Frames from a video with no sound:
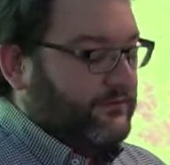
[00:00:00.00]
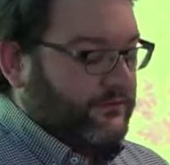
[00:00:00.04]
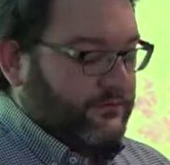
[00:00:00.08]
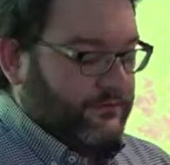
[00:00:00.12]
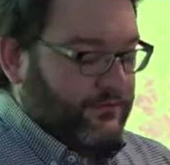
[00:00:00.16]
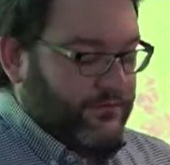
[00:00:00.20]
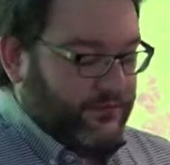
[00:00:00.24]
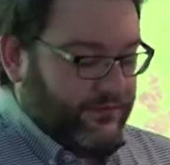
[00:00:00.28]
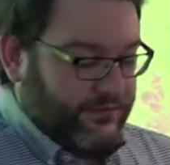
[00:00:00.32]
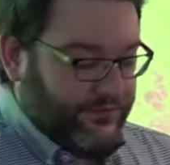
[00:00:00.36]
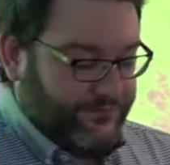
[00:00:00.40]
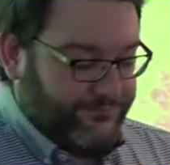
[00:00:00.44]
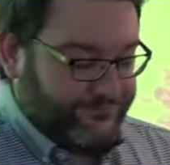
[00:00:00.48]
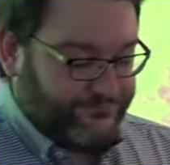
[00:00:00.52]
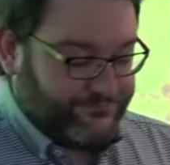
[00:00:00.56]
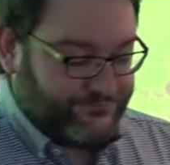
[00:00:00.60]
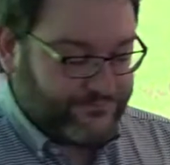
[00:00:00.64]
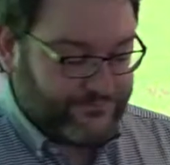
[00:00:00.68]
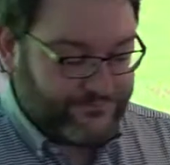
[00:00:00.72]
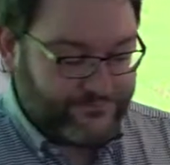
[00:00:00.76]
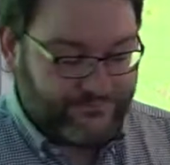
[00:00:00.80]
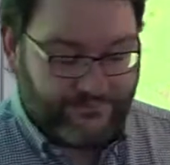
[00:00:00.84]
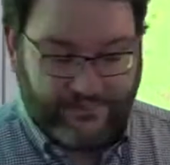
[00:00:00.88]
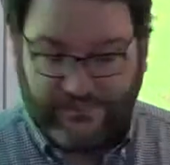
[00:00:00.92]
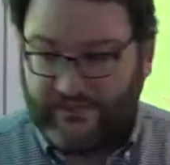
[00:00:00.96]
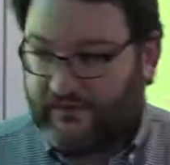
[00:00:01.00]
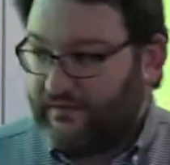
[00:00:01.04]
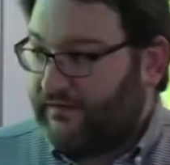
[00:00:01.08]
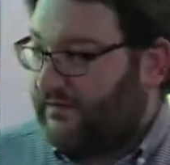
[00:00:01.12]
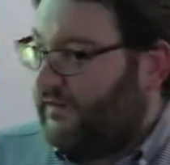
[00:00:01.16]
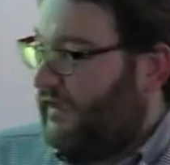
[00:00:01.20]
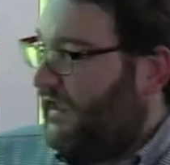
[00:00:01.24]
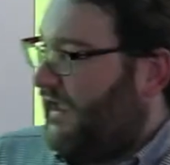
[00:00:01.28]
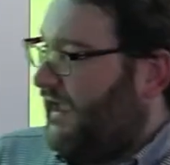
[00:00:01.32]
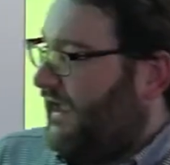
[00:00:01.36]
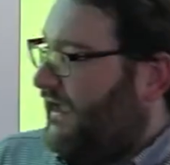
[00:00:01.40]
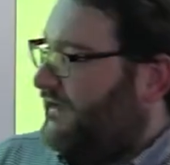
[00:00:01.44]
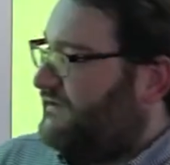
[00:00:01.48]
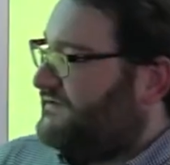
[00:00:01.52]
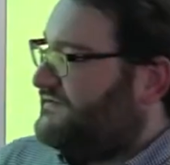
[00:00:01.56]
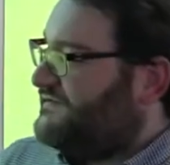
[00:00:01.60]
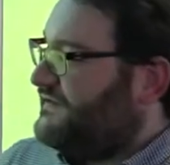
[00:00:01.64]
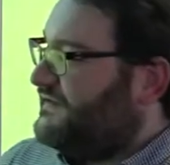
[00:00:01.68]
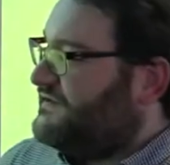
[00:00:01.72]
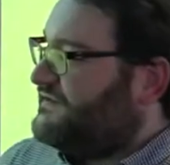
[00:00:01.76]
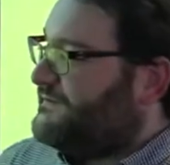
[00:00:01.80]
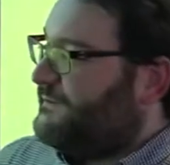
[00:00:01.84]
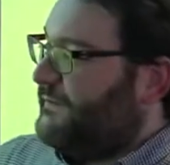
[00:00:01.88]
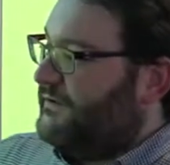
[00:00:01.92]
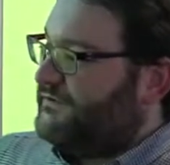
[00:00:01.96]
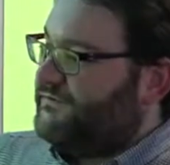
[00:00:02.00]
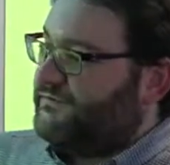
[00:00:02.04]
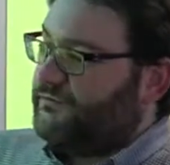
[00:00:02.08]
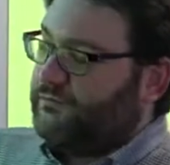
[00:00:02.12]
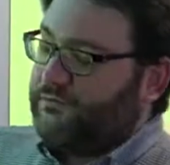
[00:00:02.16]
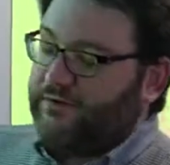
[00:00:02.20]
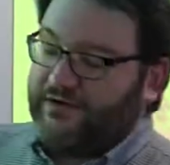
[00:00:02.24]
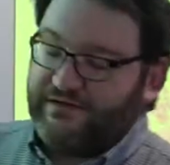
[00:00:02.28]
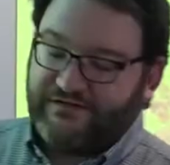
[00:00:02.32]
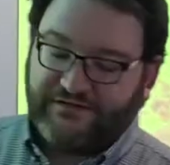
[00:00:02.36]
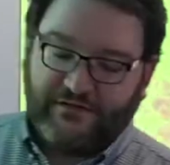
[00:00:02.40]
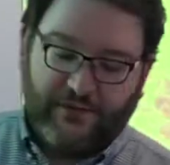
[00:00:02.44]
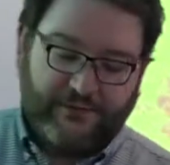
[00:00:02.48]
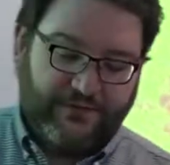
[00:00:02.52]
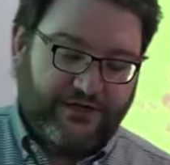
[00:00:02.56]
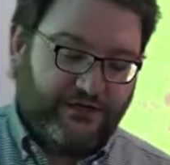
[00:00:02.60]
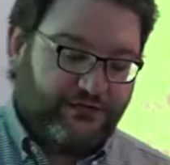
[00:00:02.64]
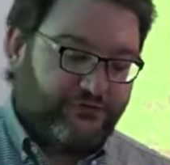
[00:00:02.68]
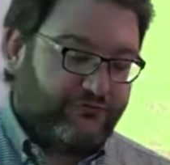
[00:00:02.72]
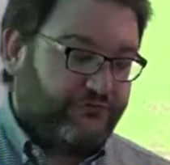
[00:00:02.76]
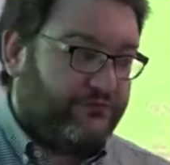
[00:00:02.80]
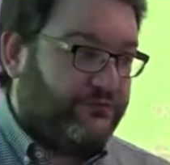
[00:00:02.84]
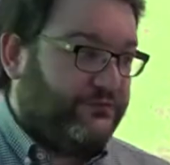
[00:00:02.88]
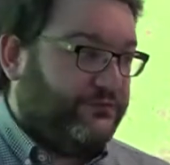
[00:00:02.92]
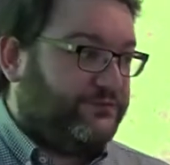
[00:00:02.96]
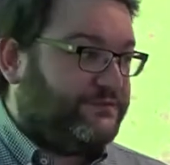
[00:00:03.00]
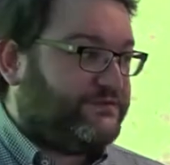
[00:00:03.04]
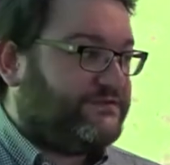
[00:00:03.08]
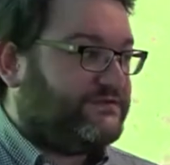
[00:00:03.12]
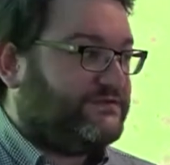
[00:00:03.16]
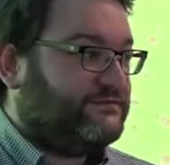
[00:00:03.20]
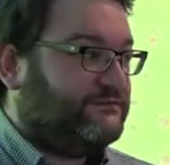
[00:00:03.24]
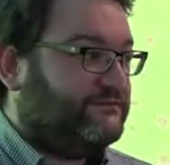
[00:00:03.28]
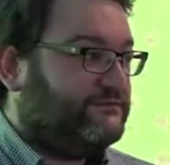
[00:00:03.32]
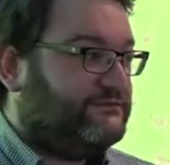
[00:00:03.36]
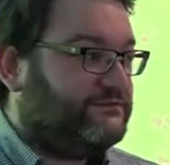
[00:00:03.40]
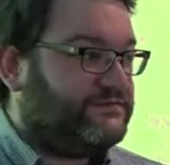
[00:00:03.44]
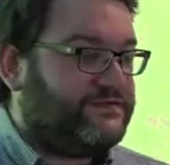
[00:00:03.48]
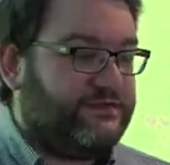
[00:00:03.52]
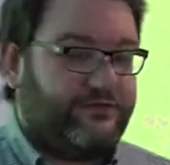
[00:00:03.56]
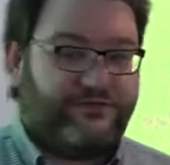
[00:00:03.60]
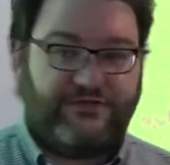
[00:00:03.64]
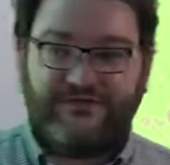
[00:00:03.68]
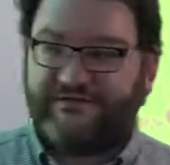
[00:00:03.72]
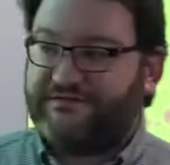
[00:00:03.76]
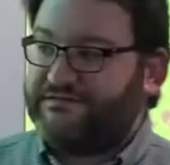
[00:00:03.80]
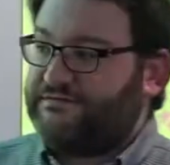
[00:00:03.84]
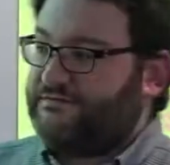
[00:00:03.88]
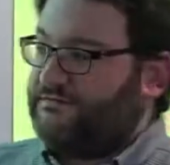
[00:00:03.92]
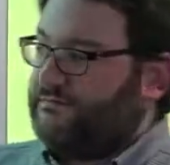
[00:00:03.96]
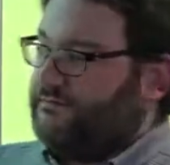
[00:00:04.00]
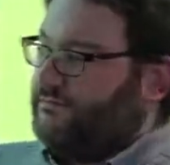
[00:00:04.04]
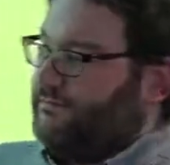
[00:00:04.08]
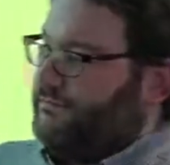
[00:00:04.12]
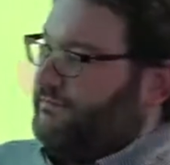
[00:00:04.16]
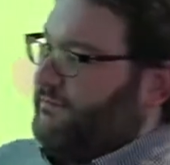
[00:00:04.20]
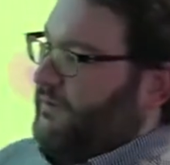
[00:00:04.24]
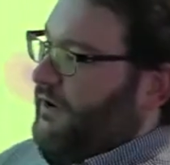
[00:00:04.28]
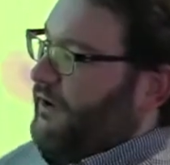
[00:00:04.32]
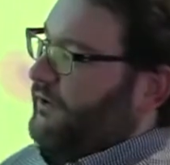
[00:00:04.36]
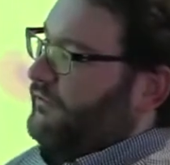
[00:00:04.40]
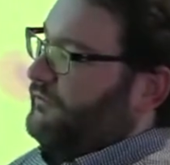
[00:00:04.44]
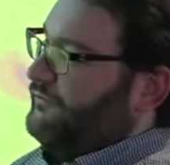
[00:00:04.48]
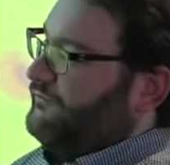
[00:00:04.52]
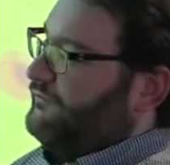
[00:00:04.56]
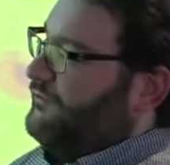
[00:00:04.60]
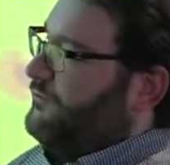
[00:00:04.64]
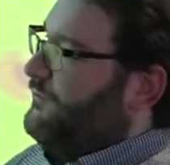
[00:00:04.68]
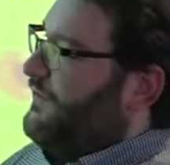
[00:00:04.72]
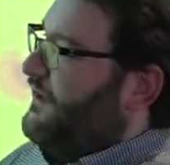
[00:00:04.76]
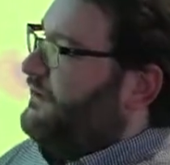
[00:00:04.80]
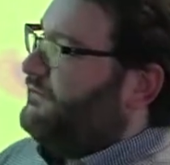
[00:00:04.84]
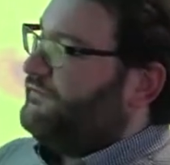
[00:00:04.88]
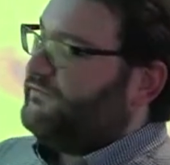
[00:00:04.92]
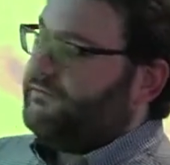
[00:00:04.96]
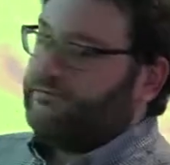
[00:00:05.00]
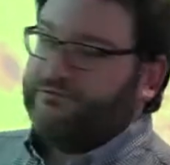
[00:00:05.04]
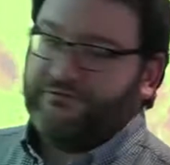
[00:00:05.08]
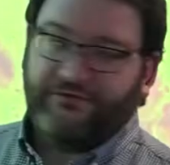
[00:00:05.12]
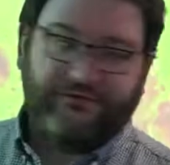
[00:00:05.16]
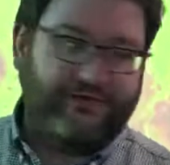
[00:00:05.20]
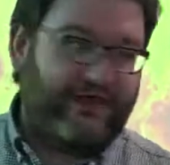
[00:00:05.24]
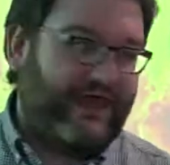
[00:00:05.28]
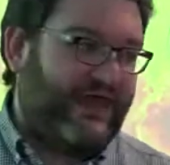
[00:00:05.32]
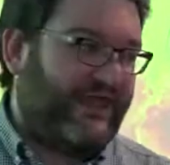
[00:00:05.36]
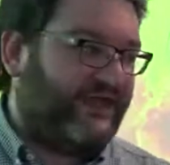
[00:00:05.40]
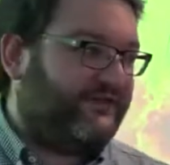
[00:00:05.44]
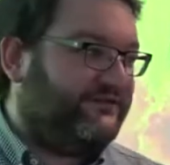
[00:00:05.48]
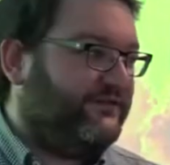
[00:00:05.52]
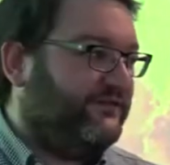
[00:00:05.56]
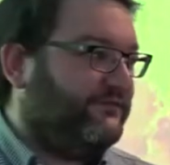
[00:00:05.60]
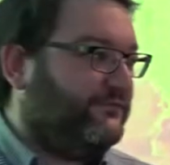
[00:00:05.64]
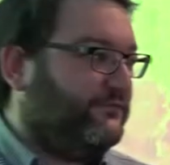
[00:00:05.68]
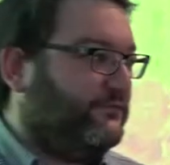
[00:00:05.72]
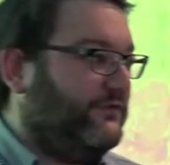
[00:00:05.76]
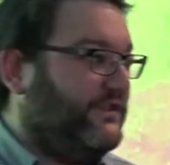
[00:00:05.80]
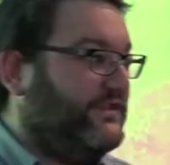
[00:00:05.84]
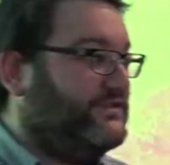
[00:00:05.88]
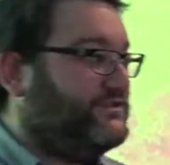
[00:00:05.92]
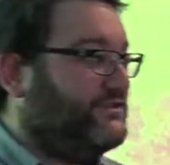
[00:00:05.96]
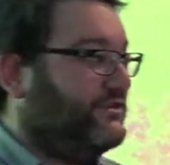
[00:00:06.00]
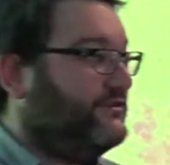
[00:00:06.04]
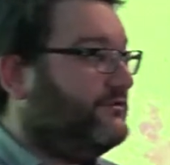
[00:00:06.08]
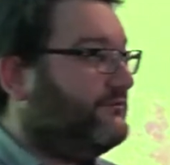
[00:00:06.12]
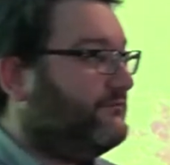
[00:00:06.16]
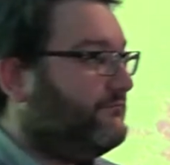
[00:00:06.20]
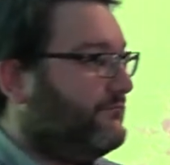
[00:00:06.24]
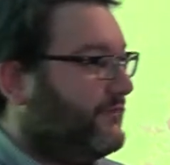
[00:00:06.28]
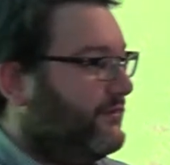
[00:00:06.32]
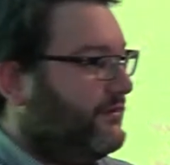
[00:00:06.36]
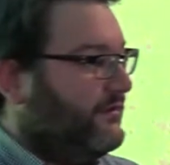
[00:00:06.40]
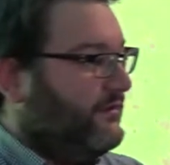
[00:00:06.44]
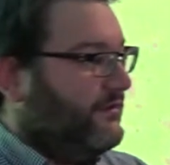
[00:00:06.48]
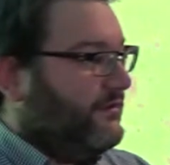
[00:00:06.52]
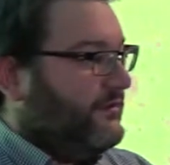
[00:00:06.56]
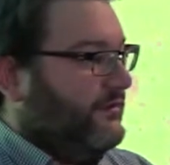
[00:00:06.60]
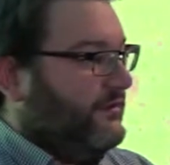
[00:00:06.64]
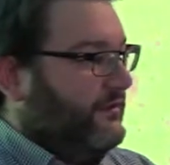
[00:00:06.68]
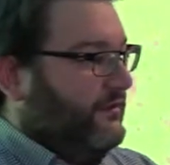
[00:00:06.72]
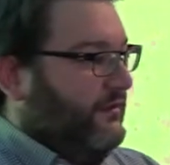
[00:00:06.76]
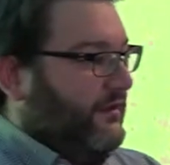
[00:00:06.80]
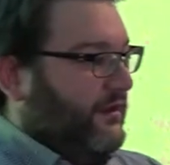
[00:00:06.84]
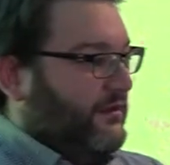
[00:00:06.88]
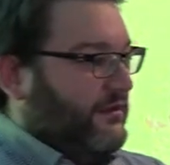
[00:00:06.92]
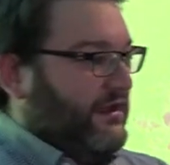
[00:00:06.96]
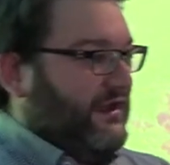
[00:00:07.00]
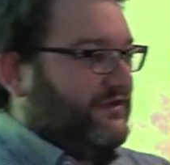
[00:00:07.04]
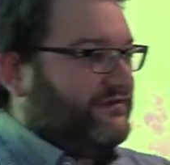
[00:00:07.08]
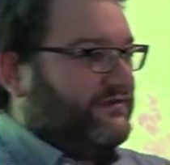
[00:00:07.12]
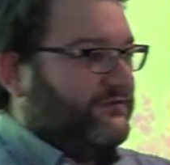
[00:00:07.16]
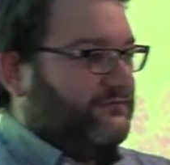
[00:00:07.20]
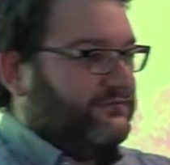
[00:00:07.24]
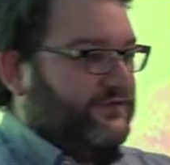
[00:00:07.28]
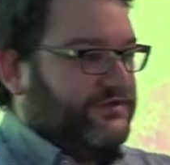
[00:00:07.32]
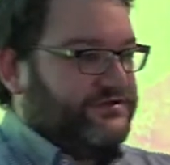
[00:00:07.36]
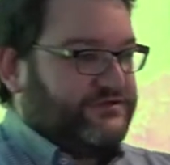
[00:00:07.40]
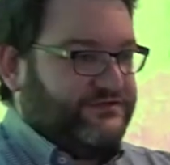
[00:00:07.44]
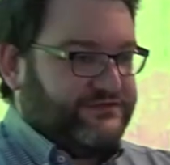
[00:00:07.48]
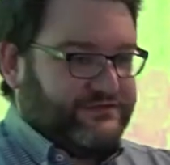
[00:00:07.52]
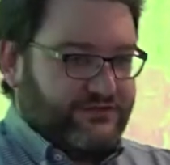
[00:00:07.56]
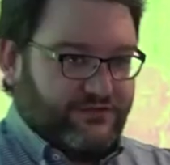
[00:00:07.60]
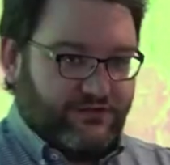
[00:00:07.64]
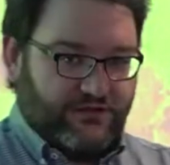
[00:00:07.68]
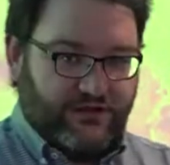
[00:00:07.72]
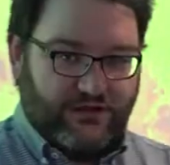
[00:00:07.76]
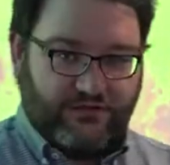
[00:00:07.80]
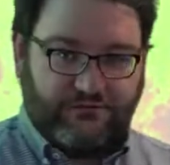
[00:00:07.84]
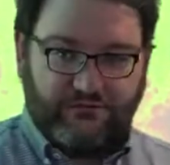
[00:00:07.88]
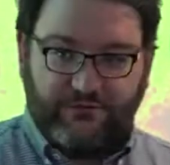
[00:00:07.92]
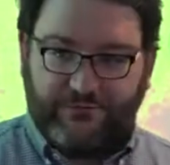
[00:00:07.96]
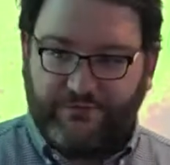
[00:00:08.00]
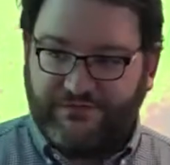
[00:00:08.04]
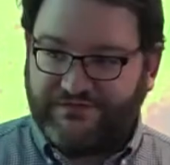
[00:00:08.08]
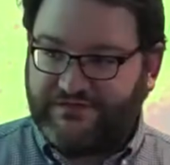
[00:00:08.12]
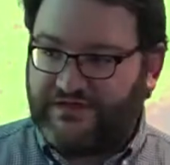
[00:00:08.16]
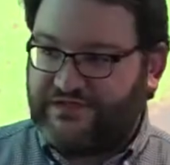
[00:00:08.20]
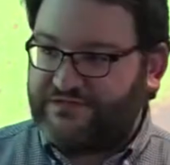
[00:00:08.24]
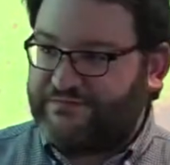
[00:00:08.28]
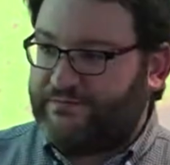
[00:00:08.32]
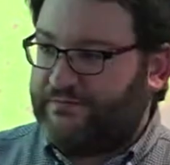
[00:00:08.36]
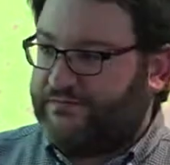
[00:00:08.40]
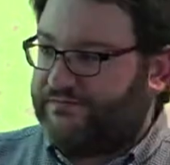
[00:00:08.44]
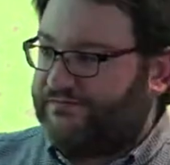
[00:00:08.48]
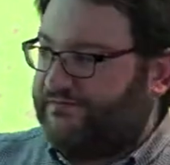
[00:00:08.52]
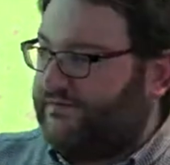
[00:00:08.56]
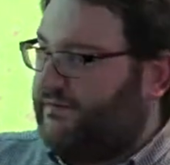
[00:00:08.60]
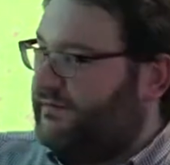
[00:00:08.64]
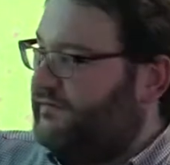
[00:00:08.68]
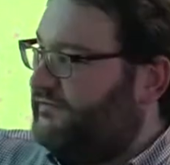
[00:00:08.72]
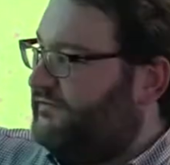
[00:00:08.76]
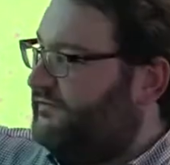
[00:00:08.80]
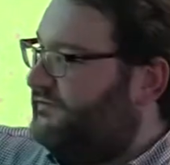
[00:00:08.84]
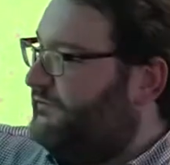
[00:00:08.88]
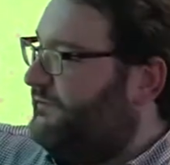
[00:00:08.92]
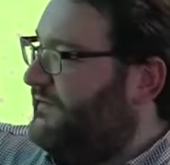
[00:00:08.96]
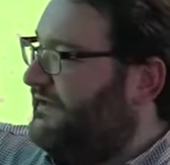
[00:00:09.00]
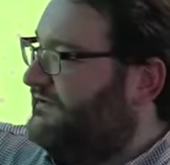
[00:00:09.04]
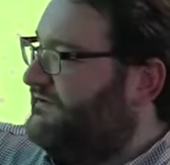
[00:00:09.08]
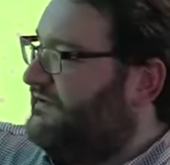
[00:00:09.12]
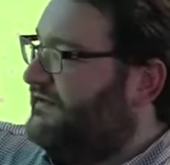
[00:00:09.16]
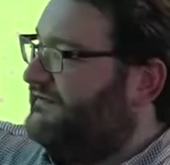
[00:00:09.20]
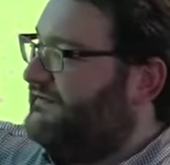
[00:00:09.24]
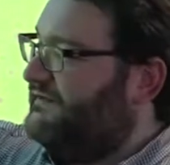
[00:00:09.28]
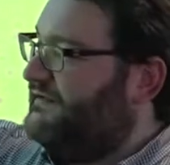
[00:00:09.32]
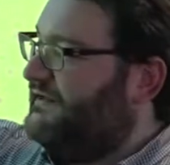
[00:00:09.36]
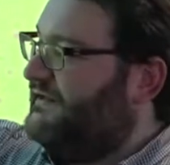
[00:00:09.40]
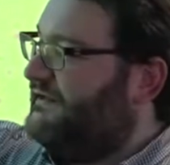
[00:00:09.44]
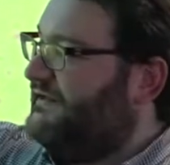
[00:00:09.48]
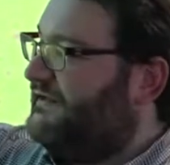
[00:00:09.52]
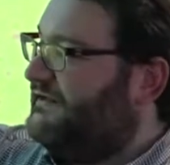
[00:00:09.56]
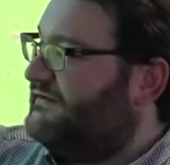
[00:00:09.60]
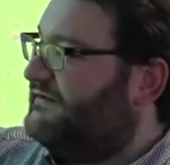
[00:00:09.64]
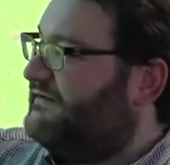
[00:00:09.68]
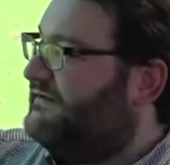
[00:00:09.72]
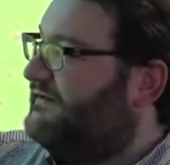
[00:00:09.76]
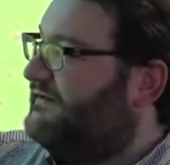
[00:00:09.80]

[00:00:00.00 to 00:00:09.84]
And sunspots always come in groups. So this whole group here is called an active region. An active region is a group of sunspots that are sort of magnetically linked